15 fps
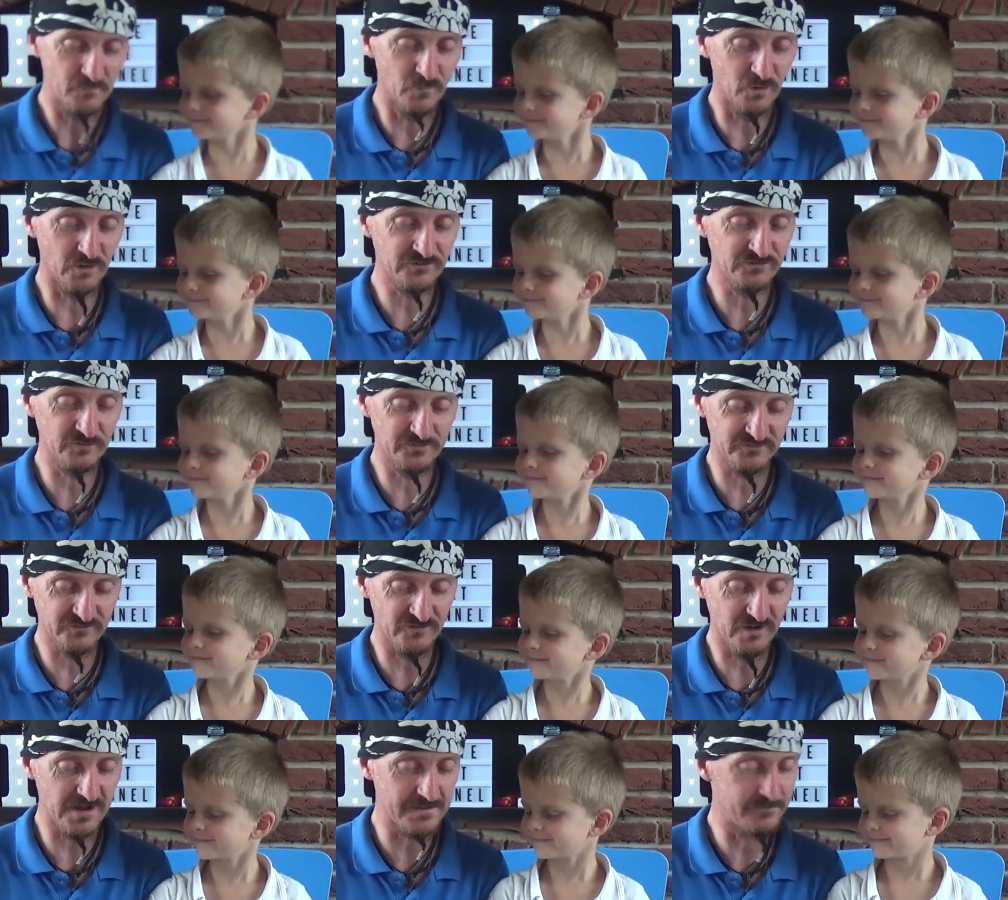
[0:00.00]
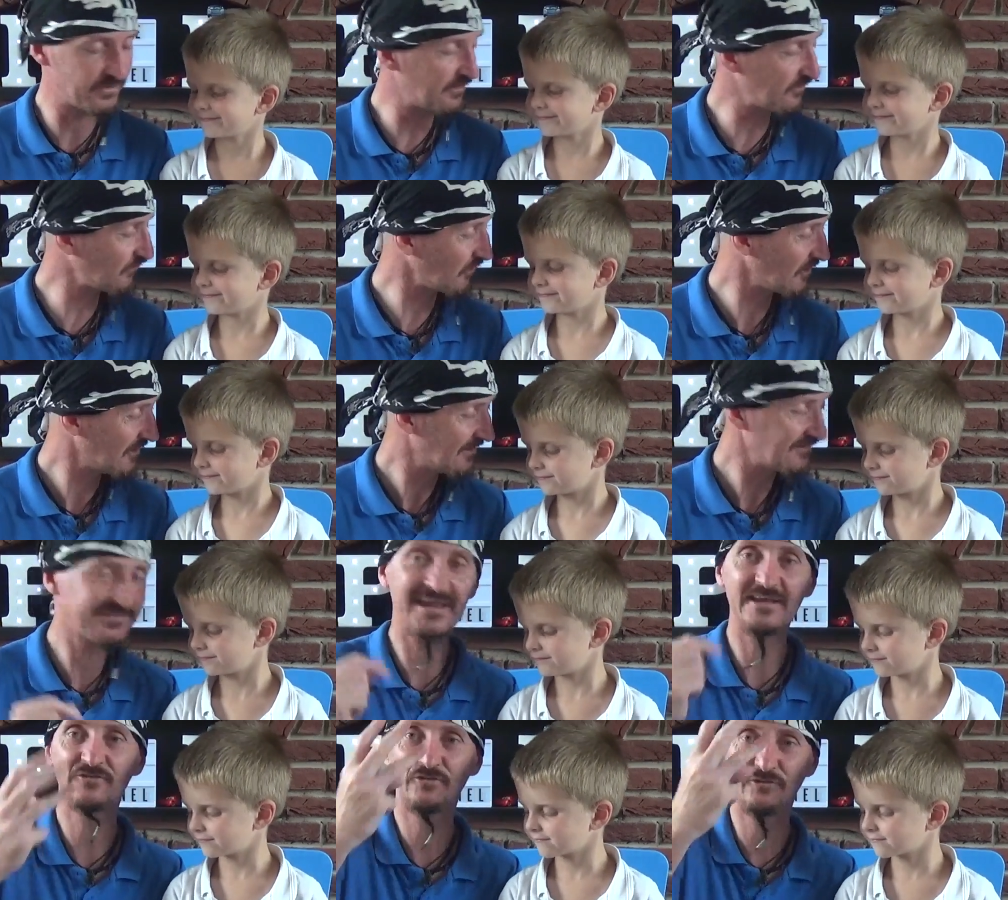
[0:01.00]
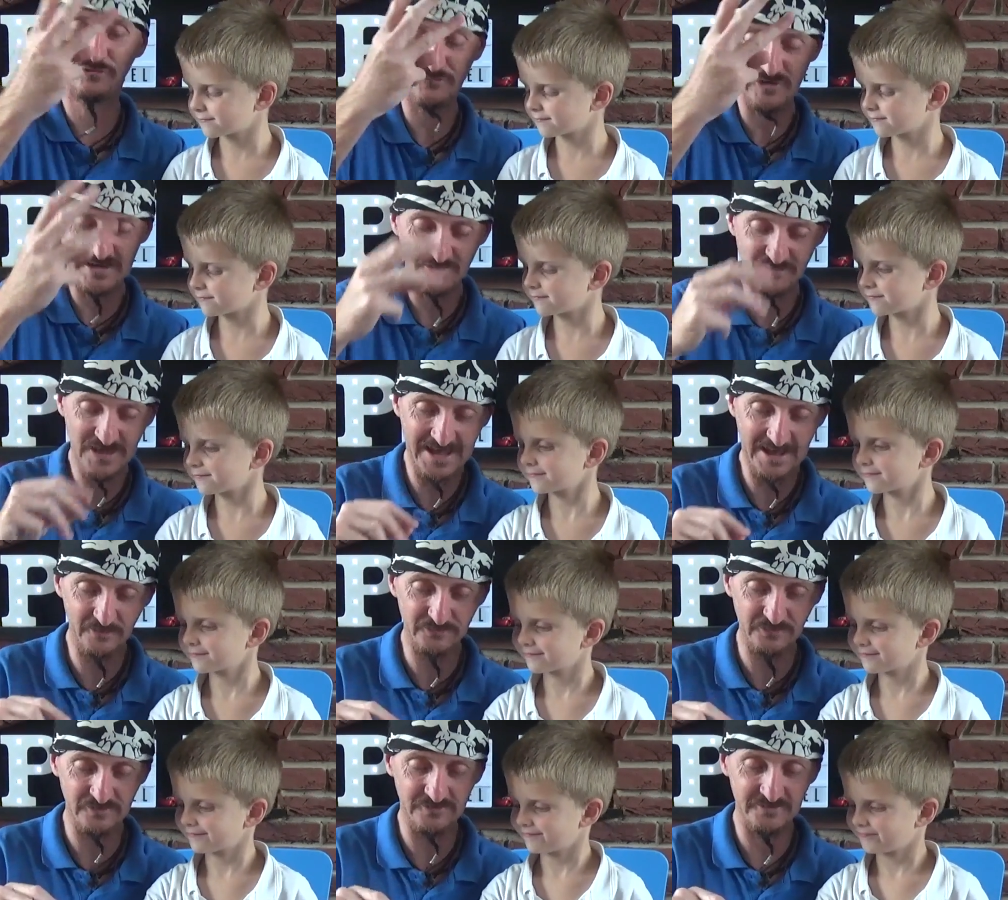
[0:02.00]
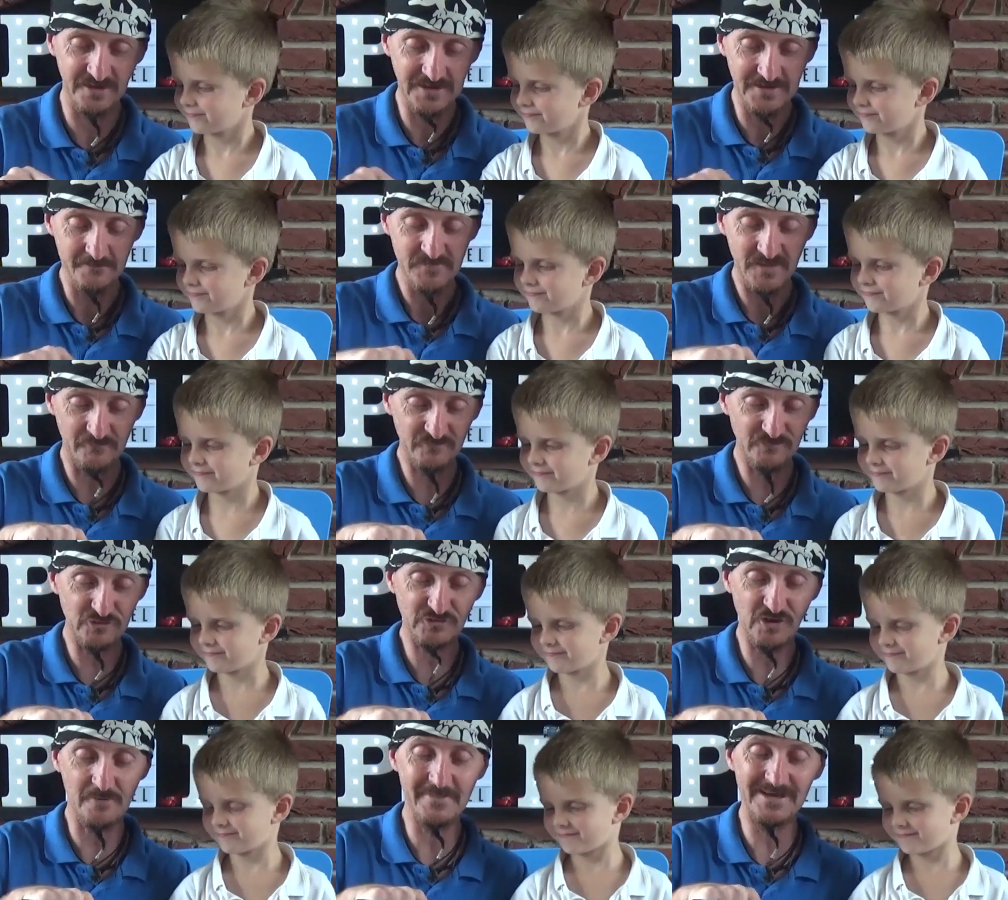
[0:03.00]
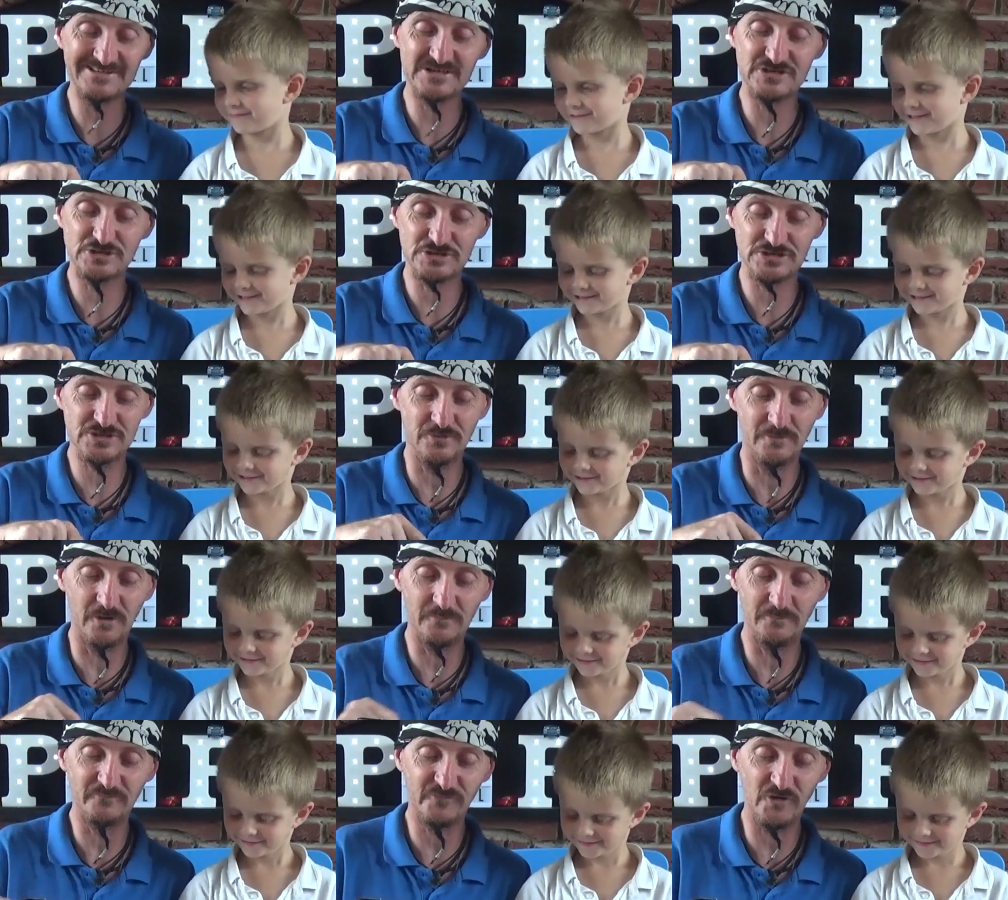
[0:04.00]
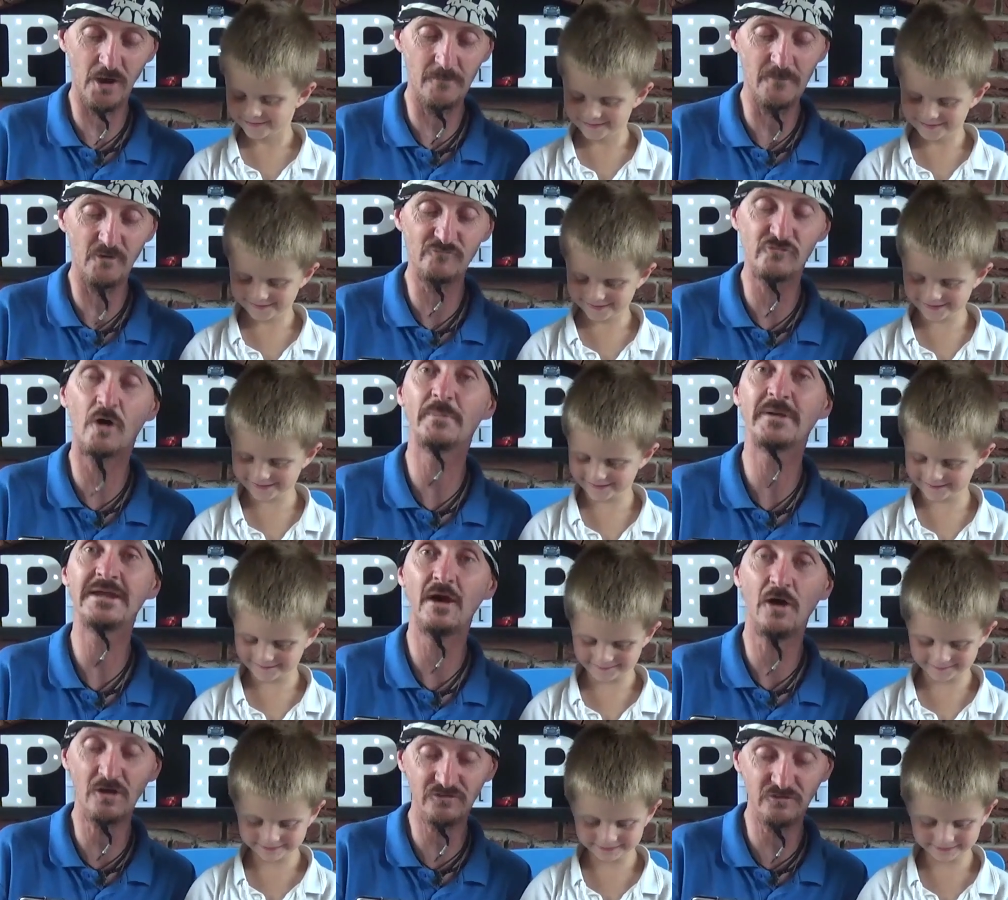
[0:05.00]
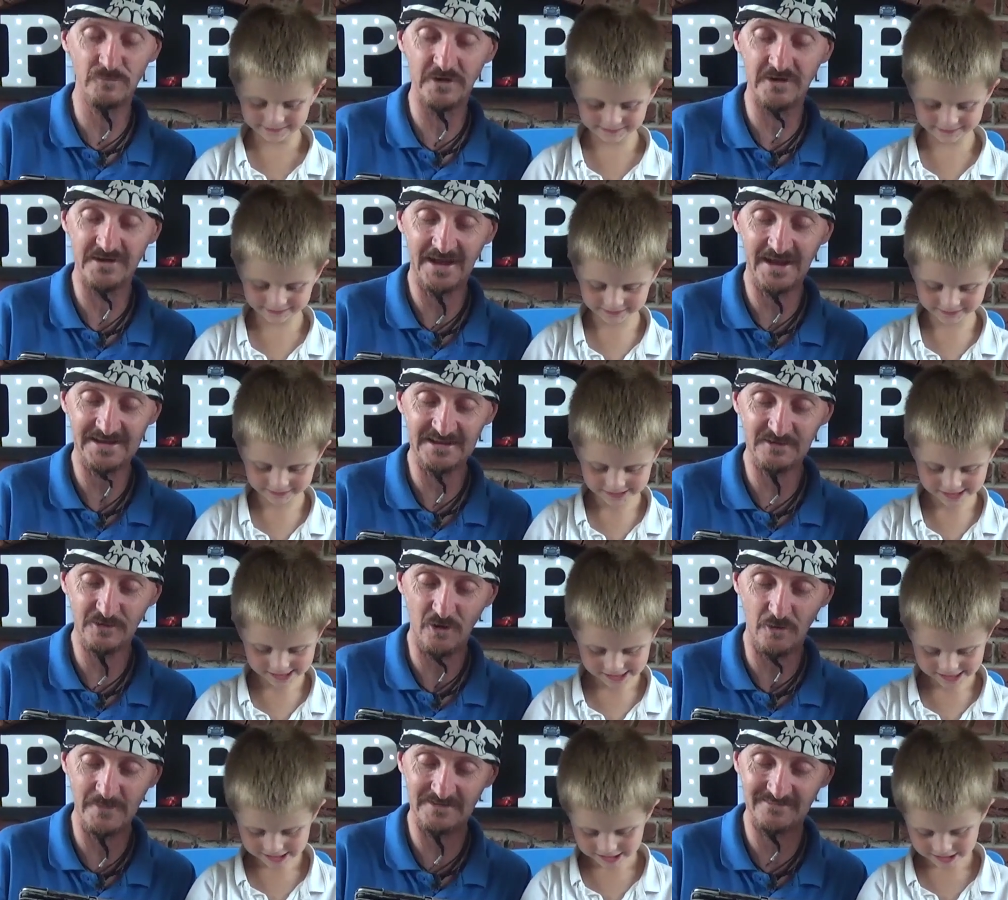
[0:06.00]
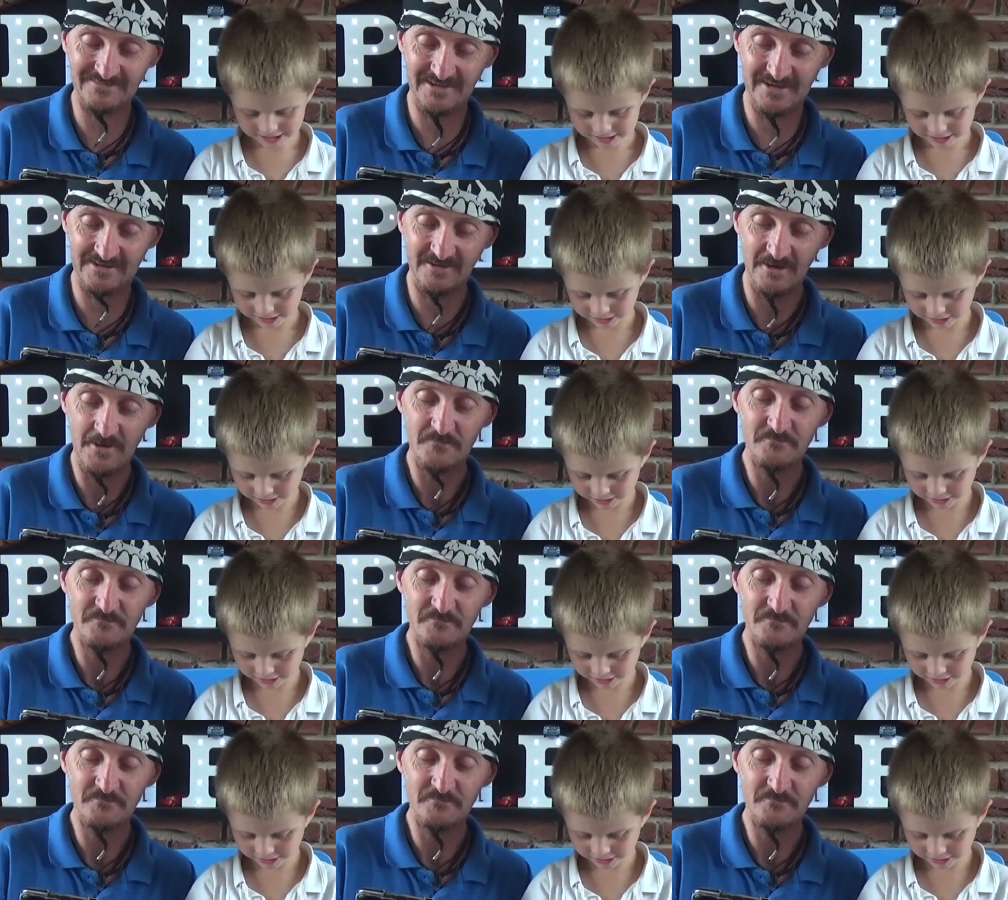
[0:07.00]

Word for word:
Speaker 1: more subscribers to get to 3,000. And we've just got a message just come up from Robbie Osman, and he's commented,